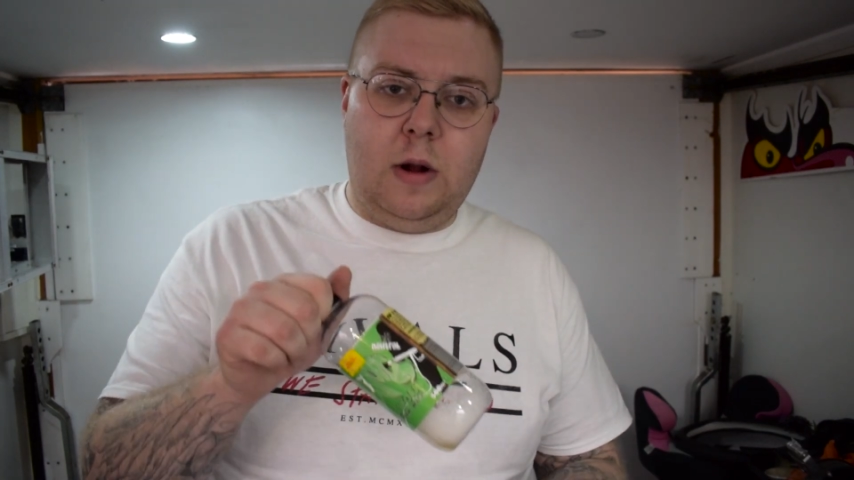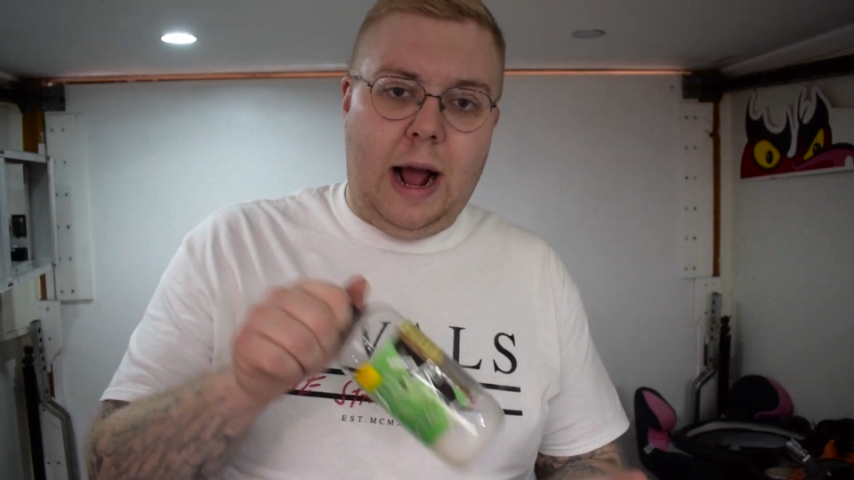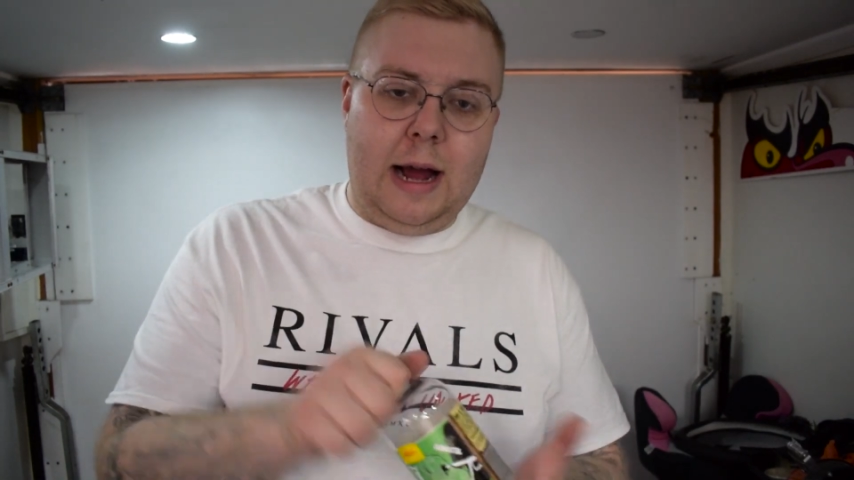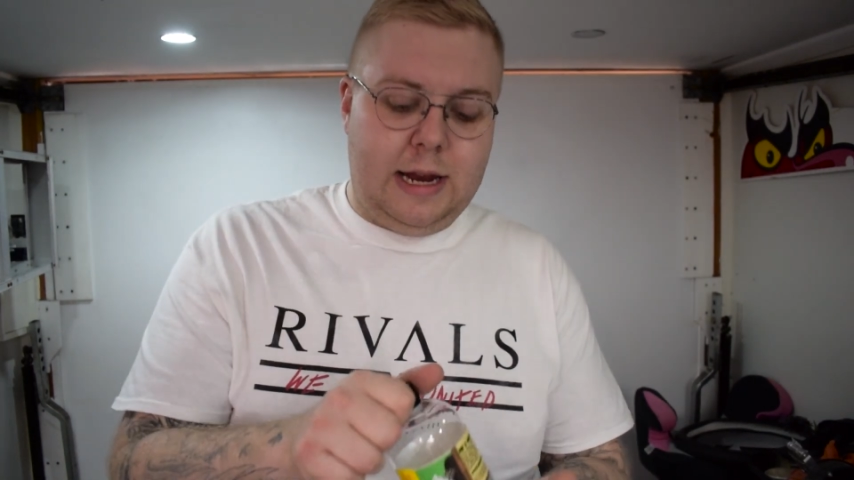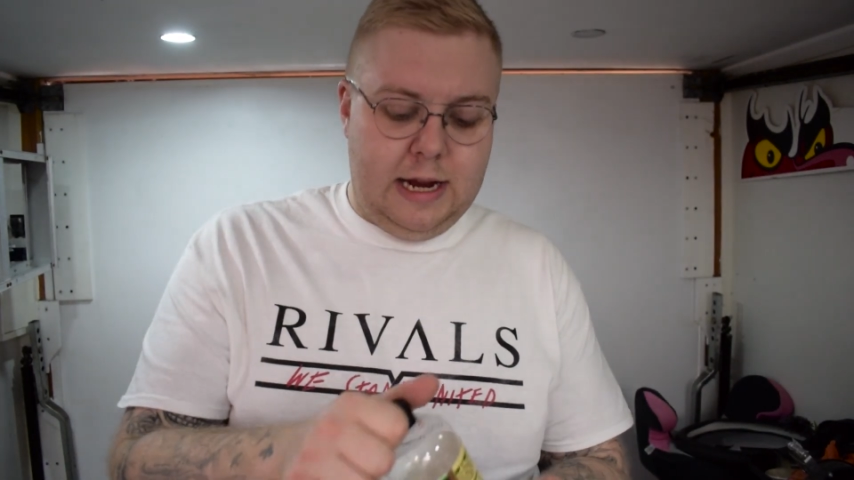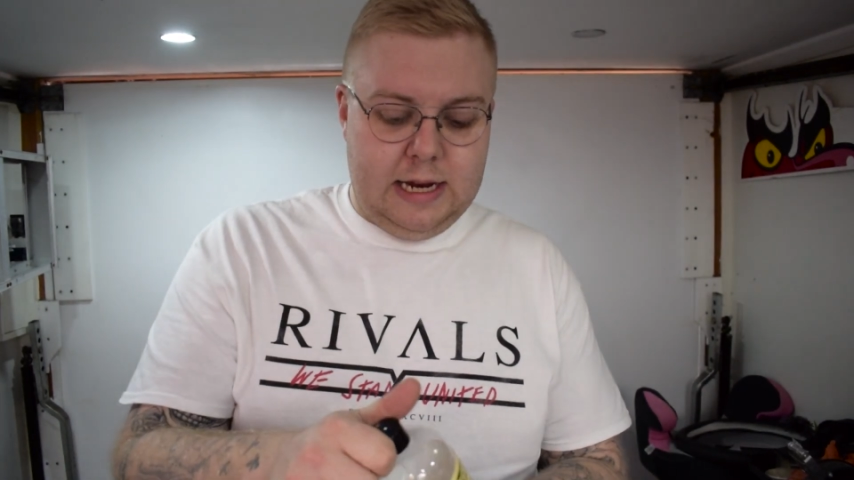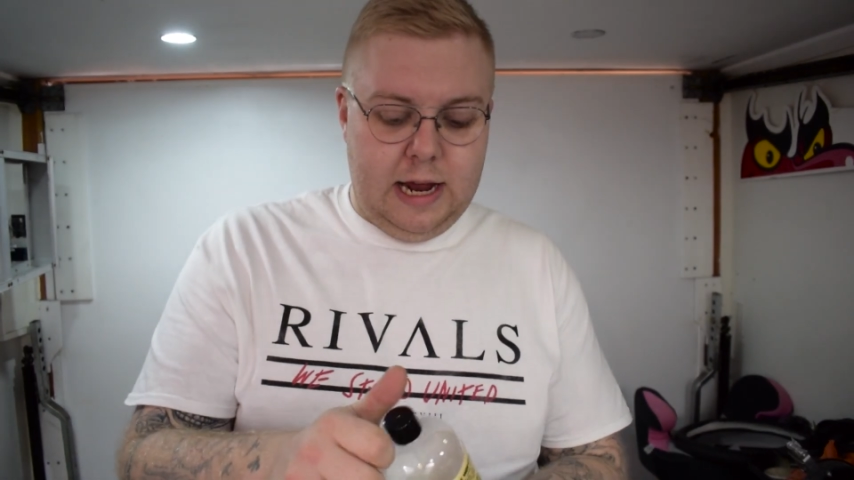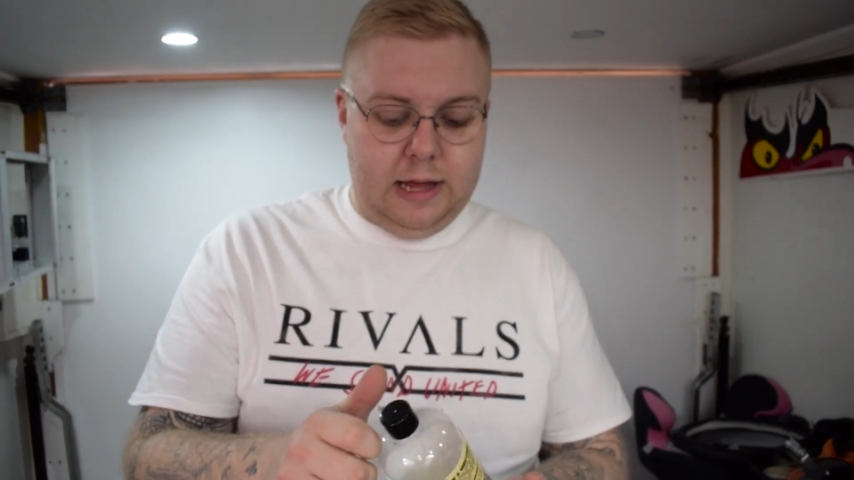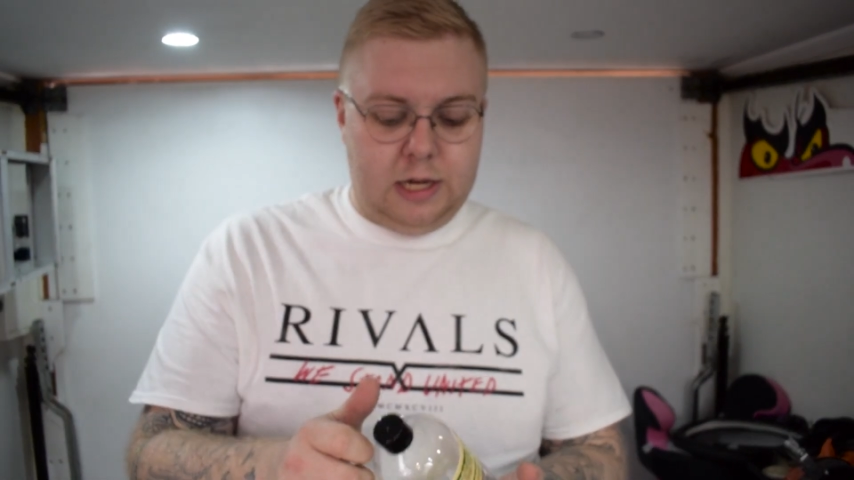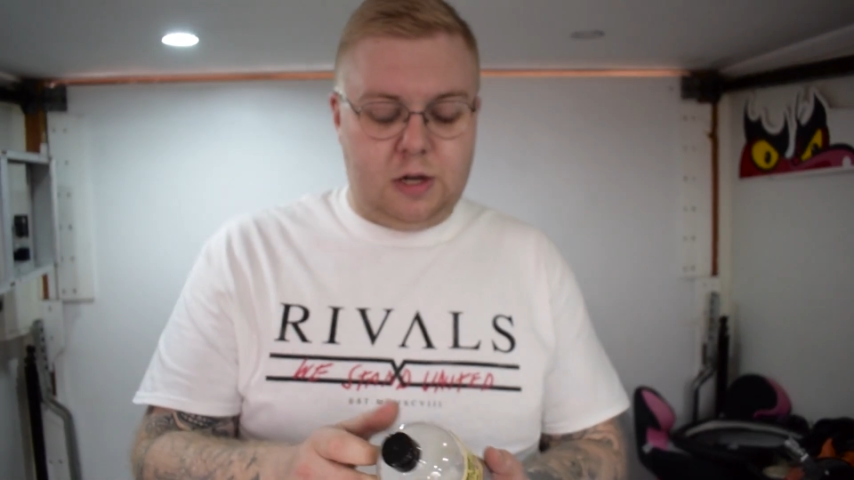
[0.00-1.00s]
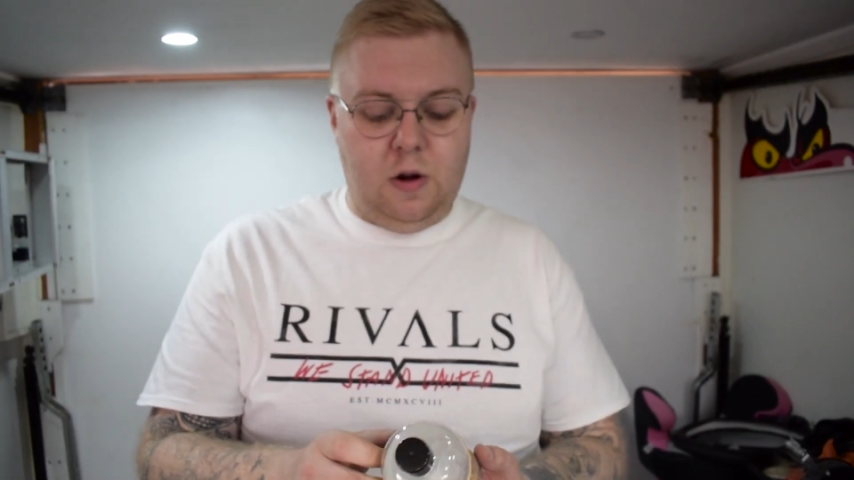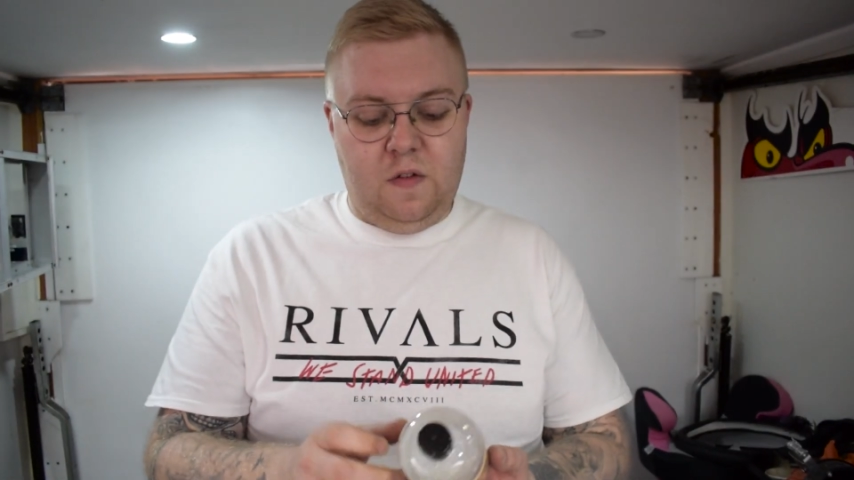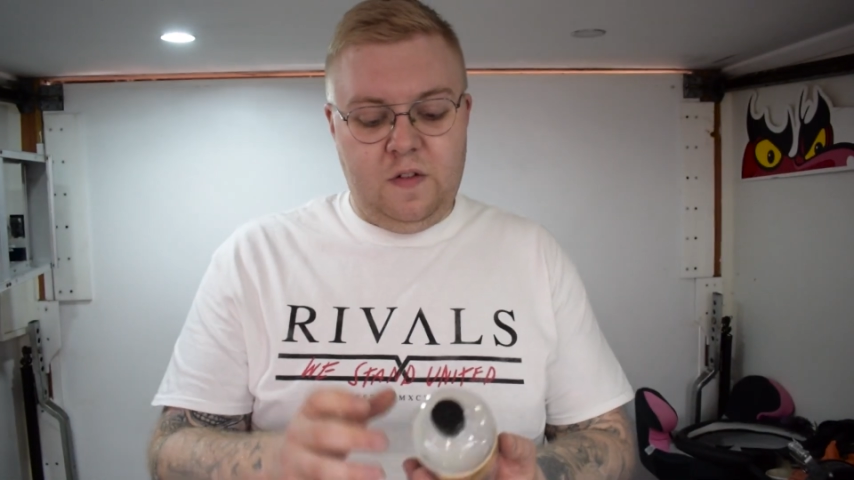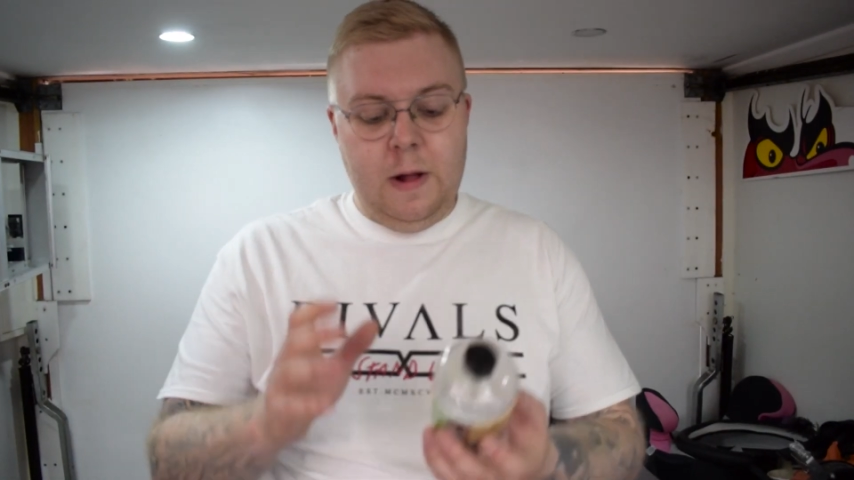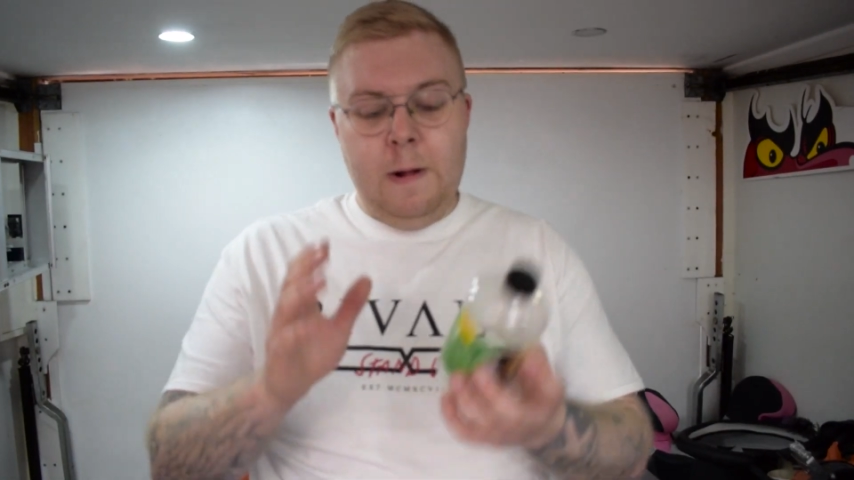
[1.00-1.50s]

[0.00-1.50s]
car detailing stuff.